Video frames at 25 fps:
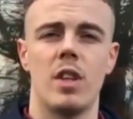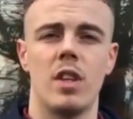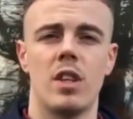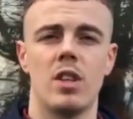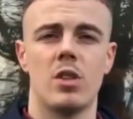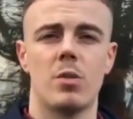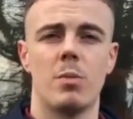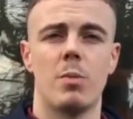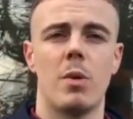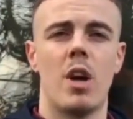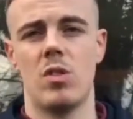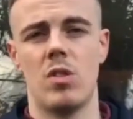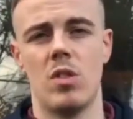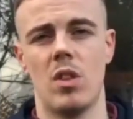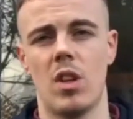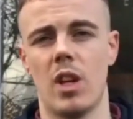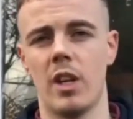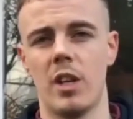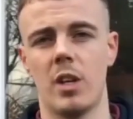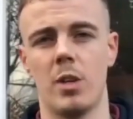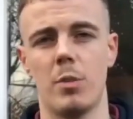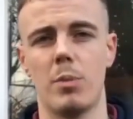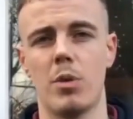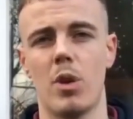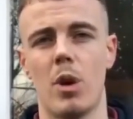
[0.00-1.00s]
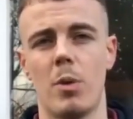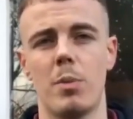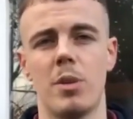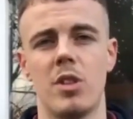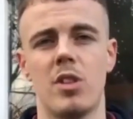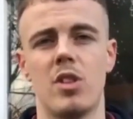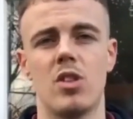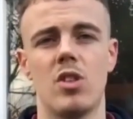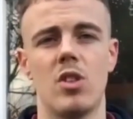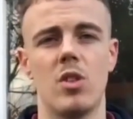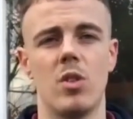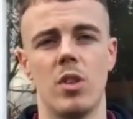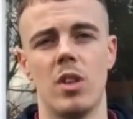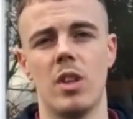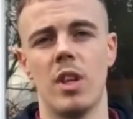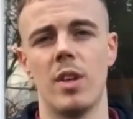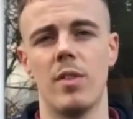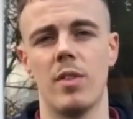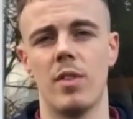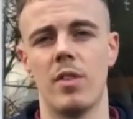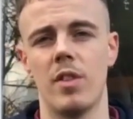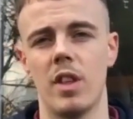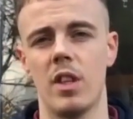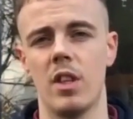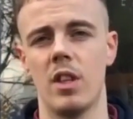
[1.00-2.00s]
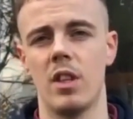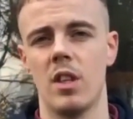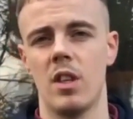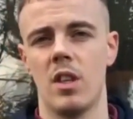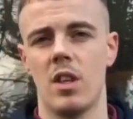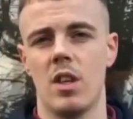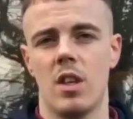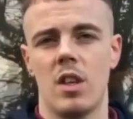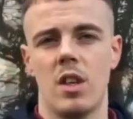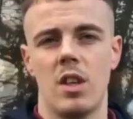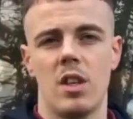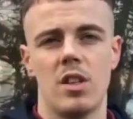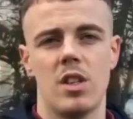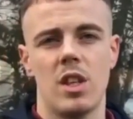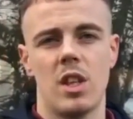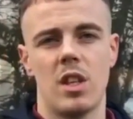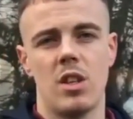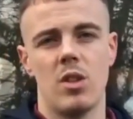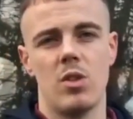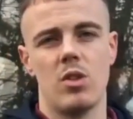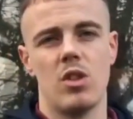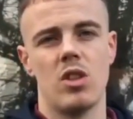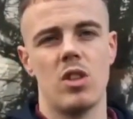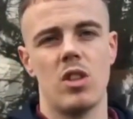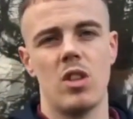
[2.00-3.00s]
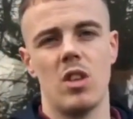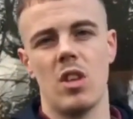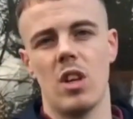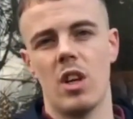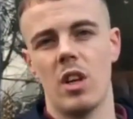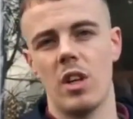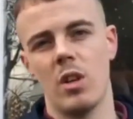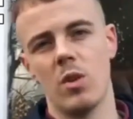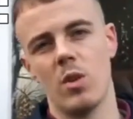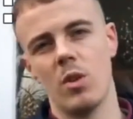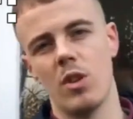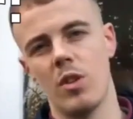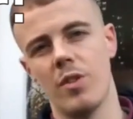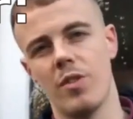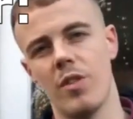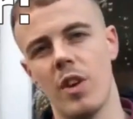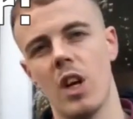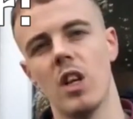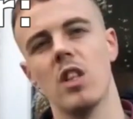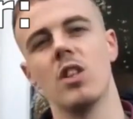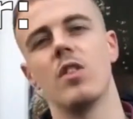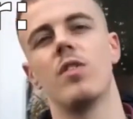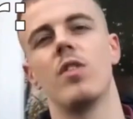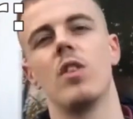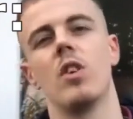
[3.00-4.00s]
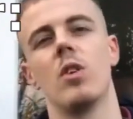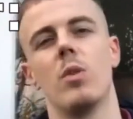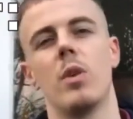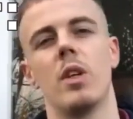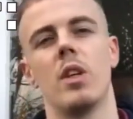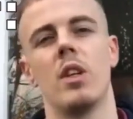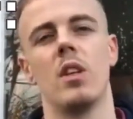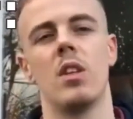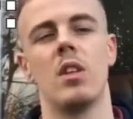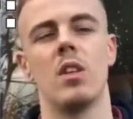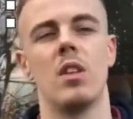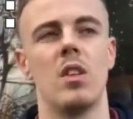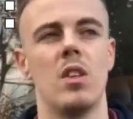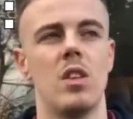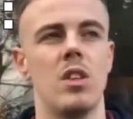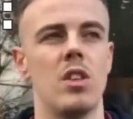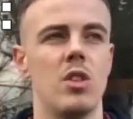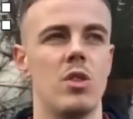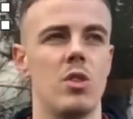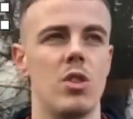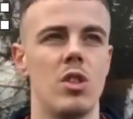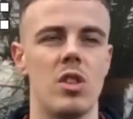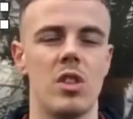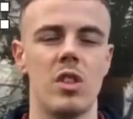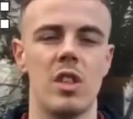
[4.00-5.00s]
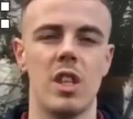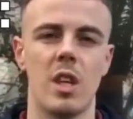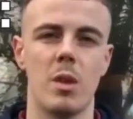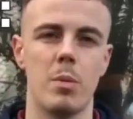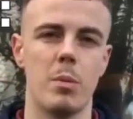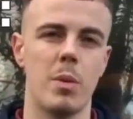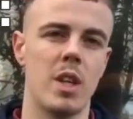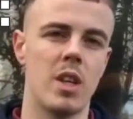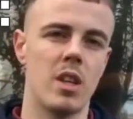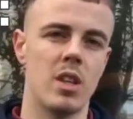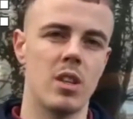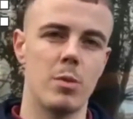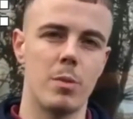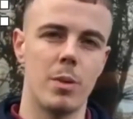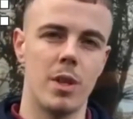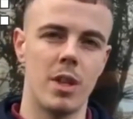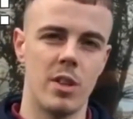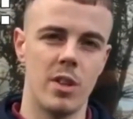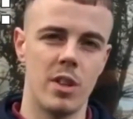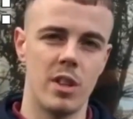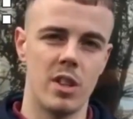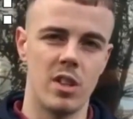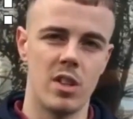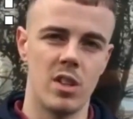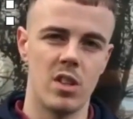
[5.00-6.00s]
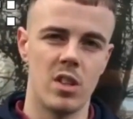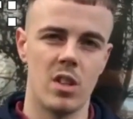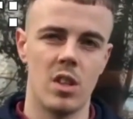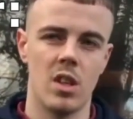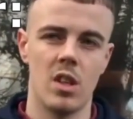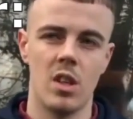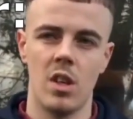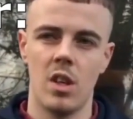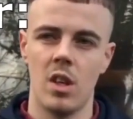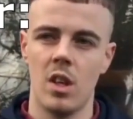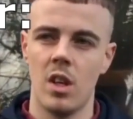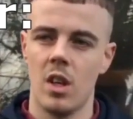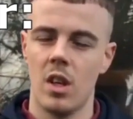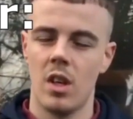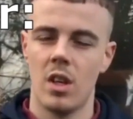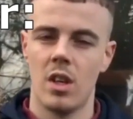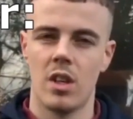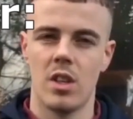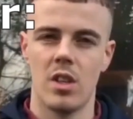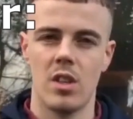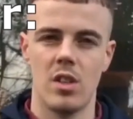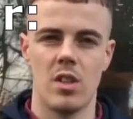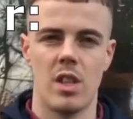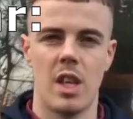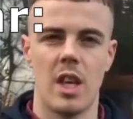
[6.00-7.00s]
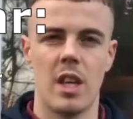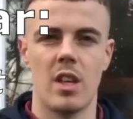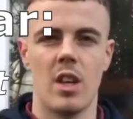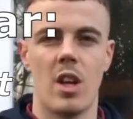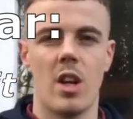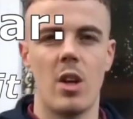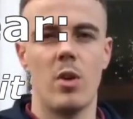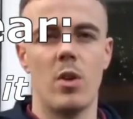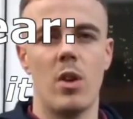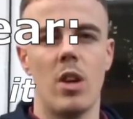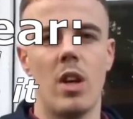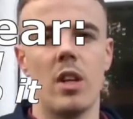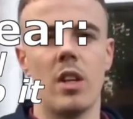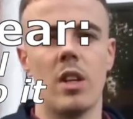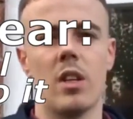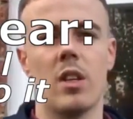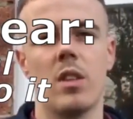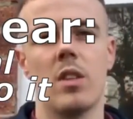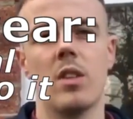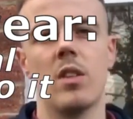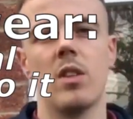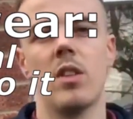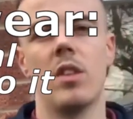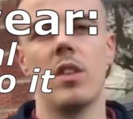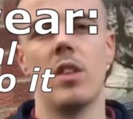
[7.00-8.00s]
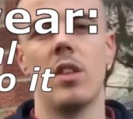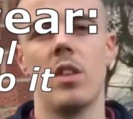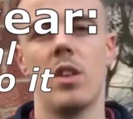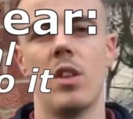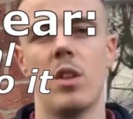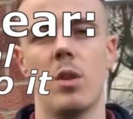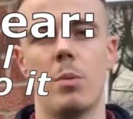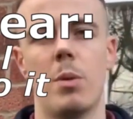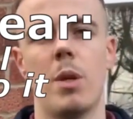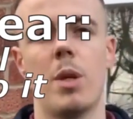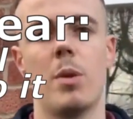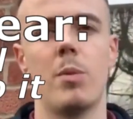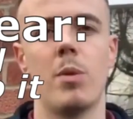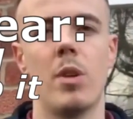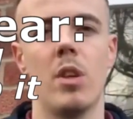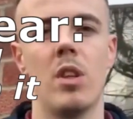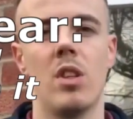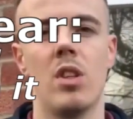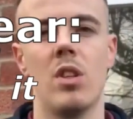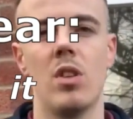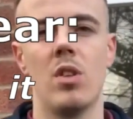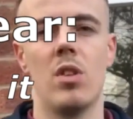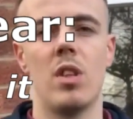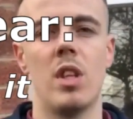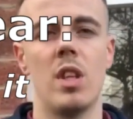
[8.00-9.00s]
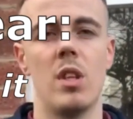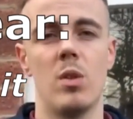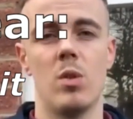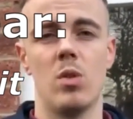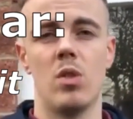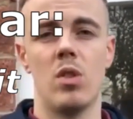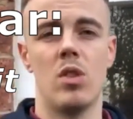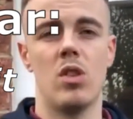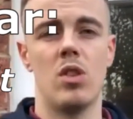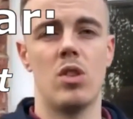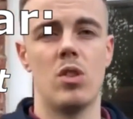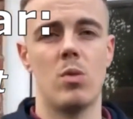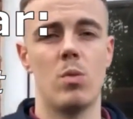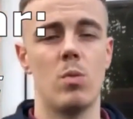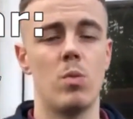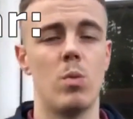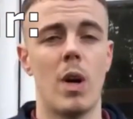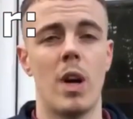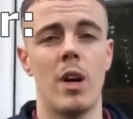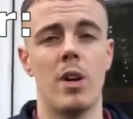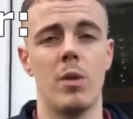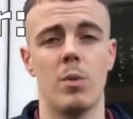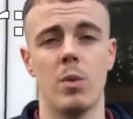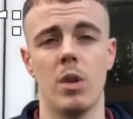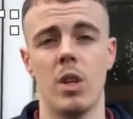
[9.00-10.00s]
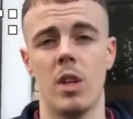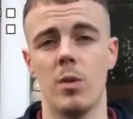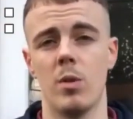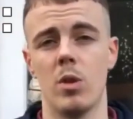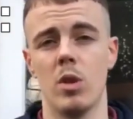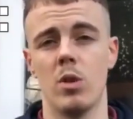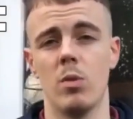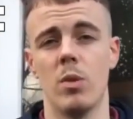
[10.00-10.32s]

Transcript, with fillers: smart, like in a proper suit and everything. Then you just look like you're on your first viewing and you just seem inexperienced because they know like the people that do deals are just wearing what they want to